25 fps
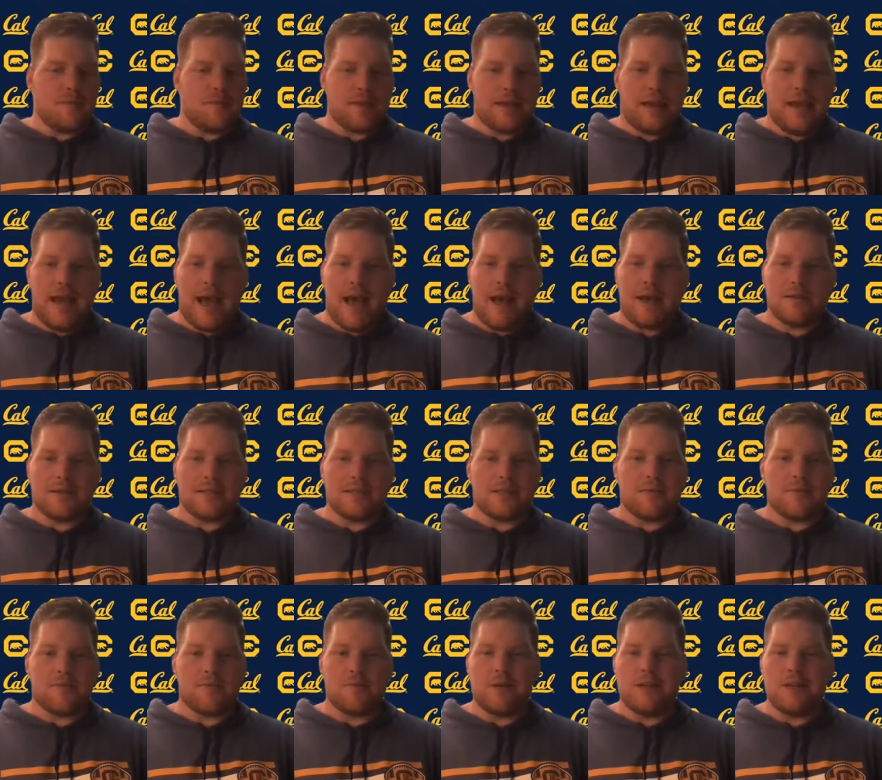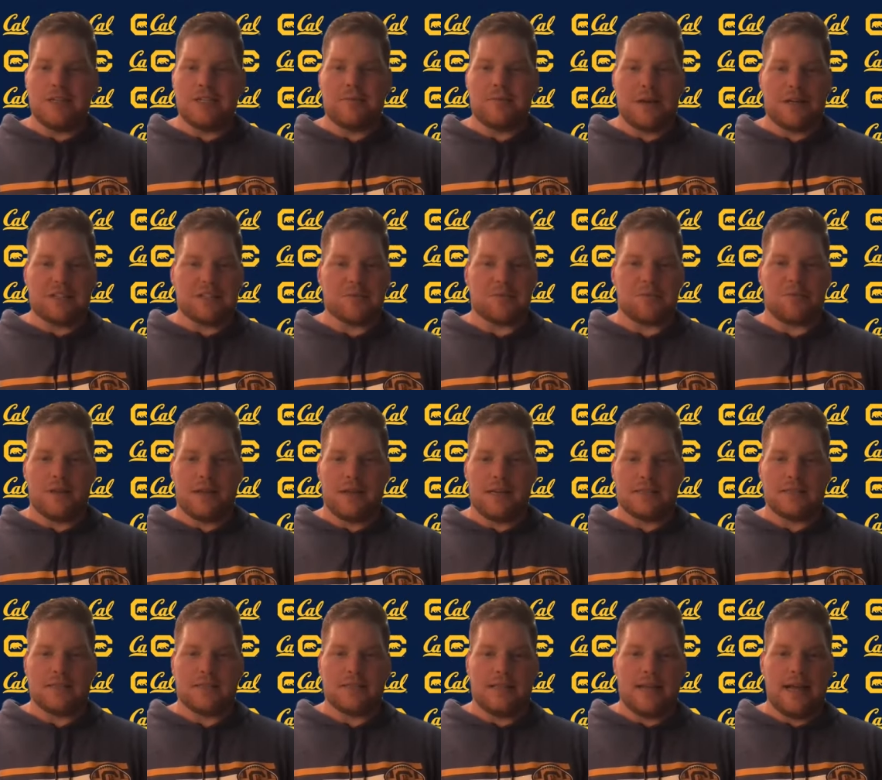Cal is a really special
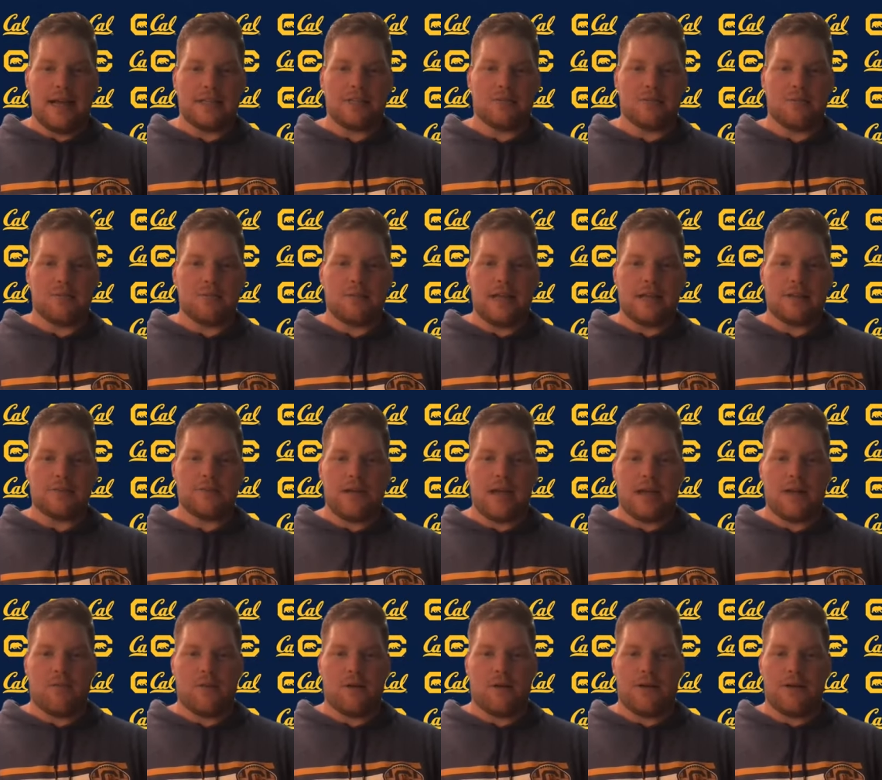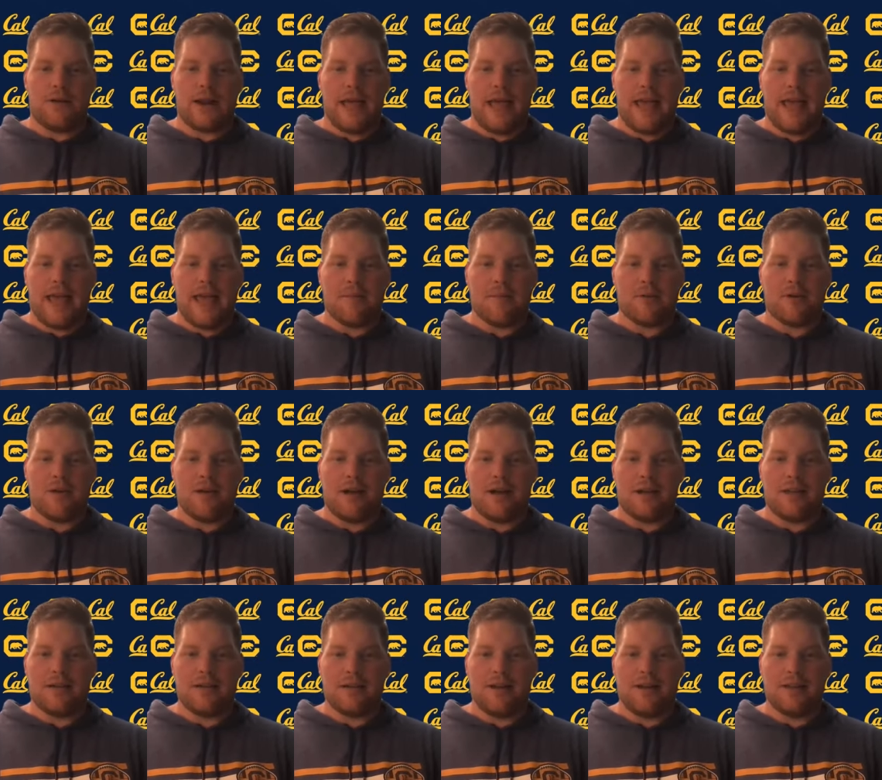place. And that's, that's kind of what I want to hammer
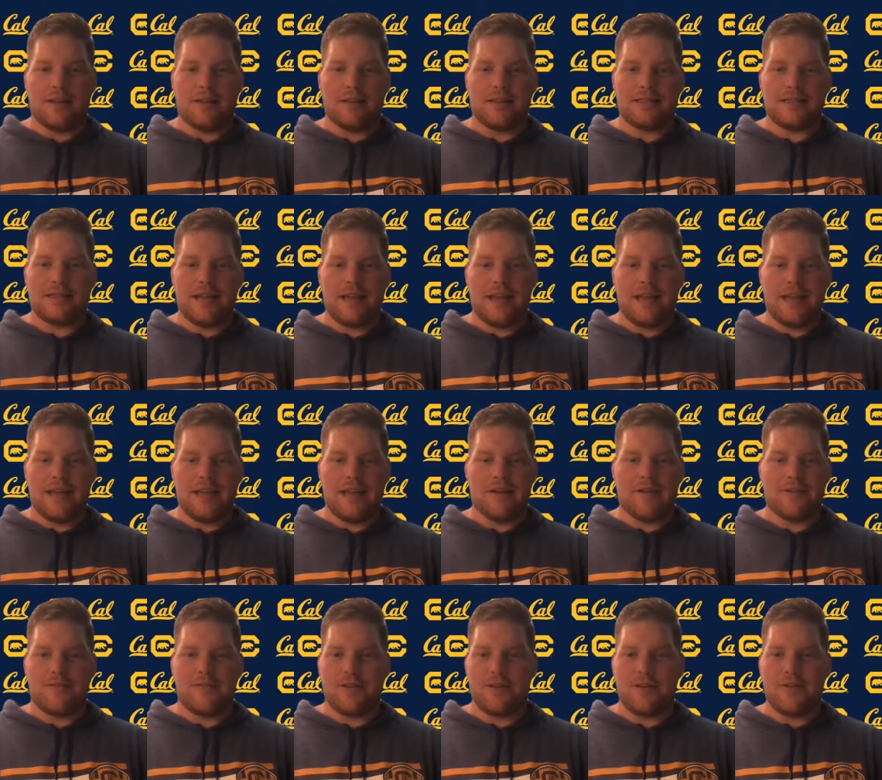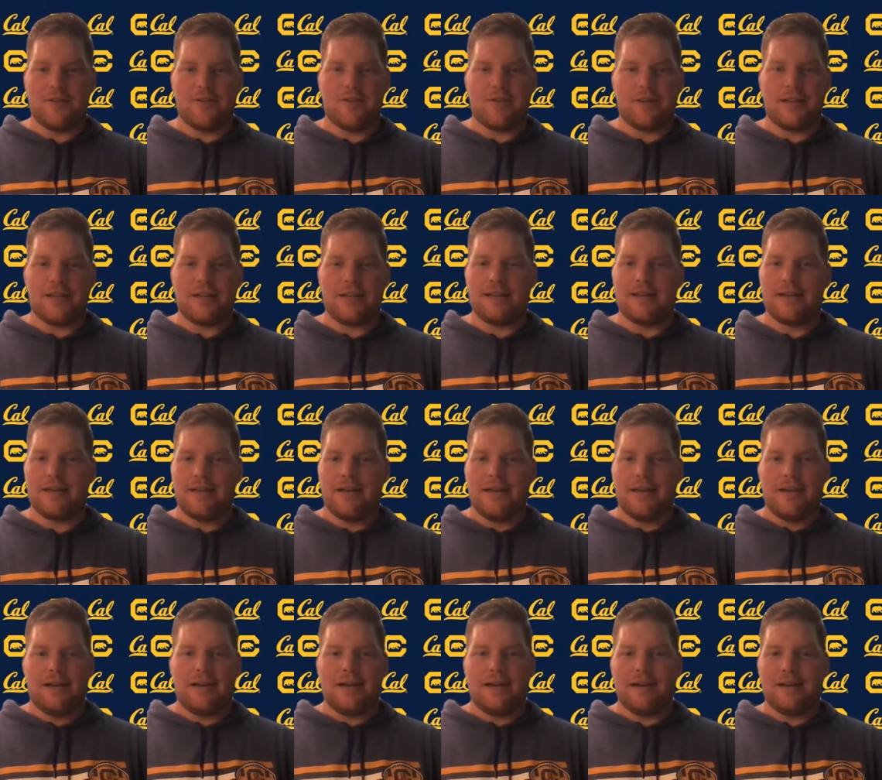on, on this interview and,
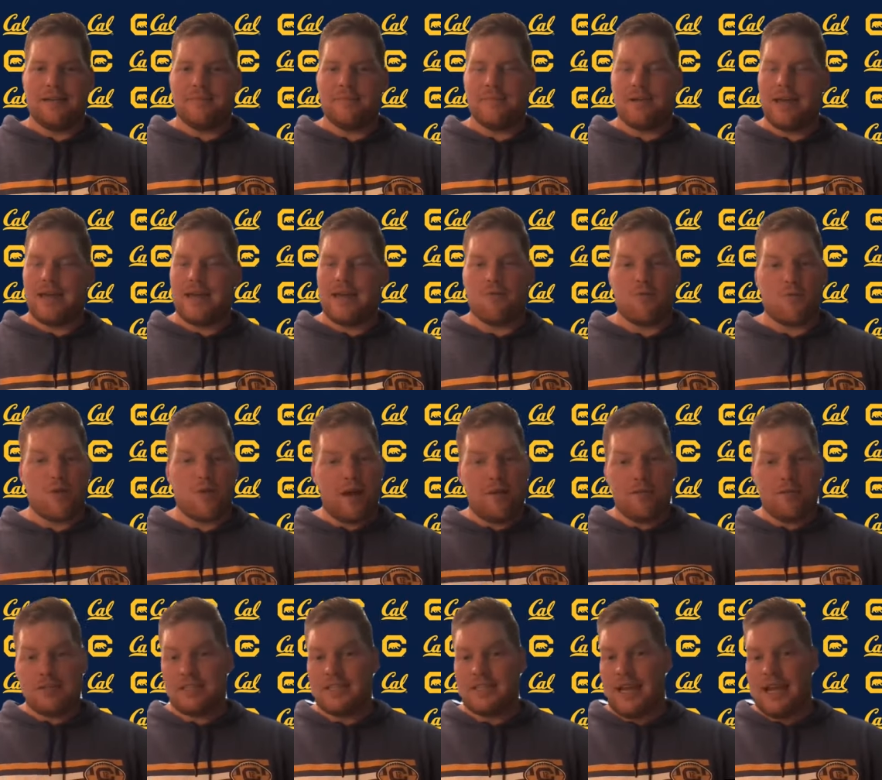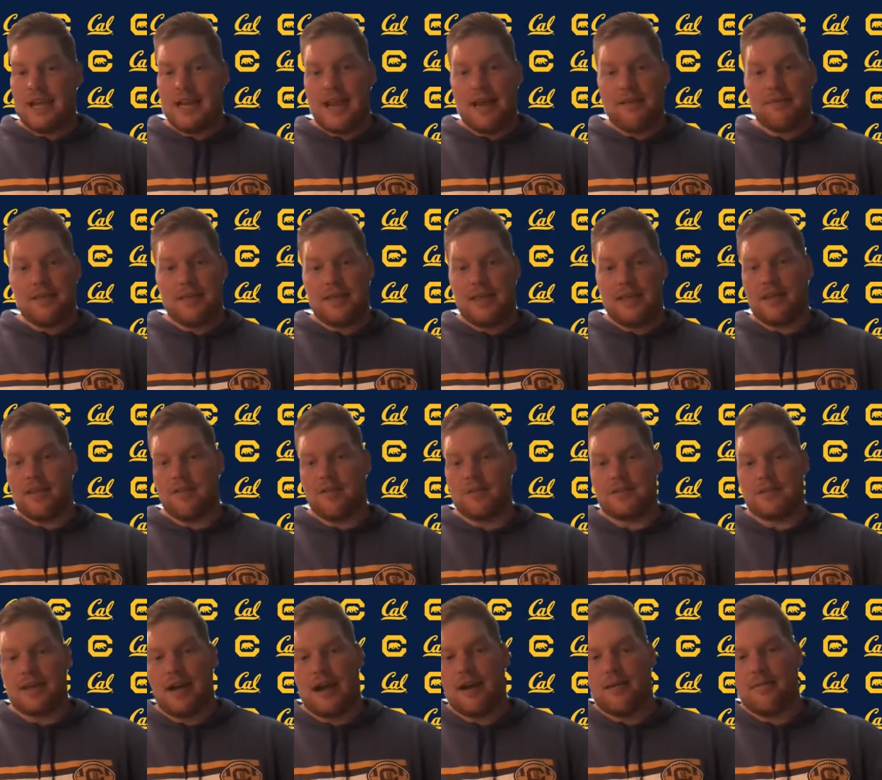um, and what I was saying, everything on the
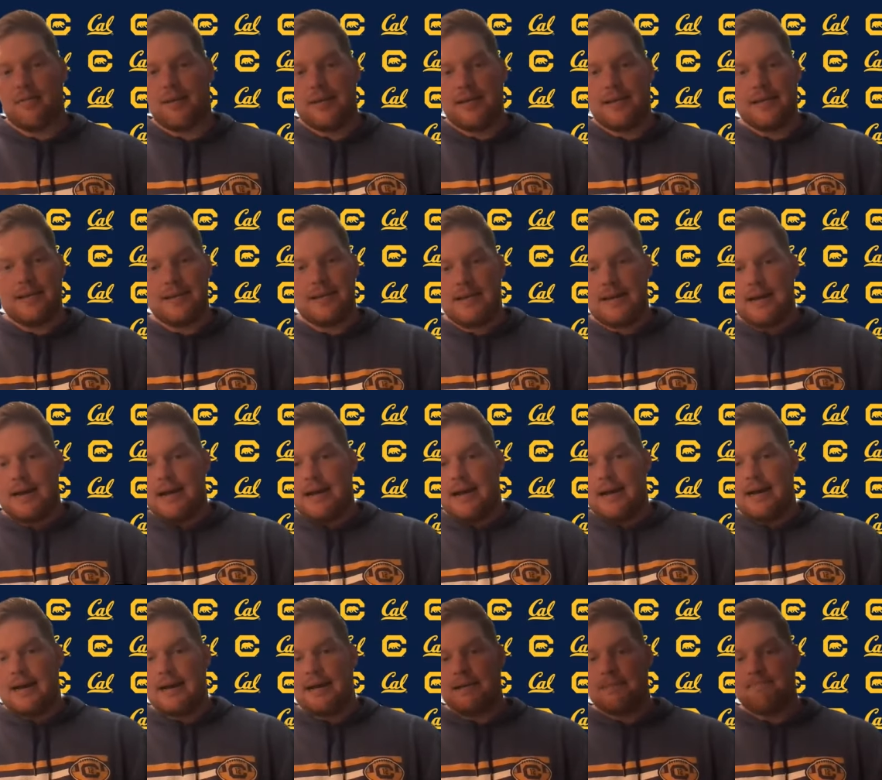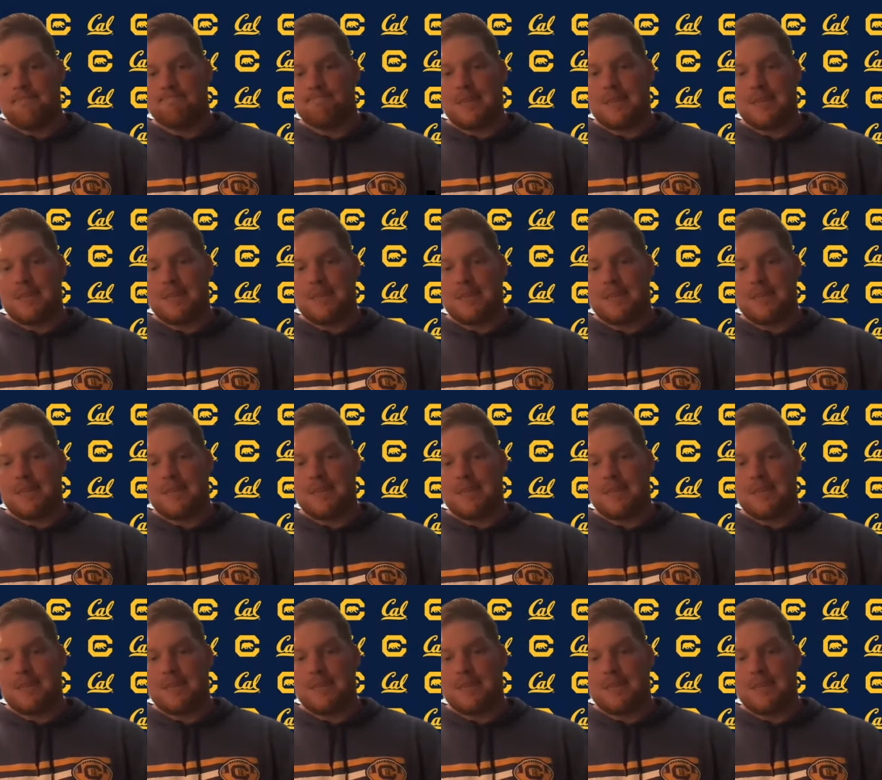retirement. Um,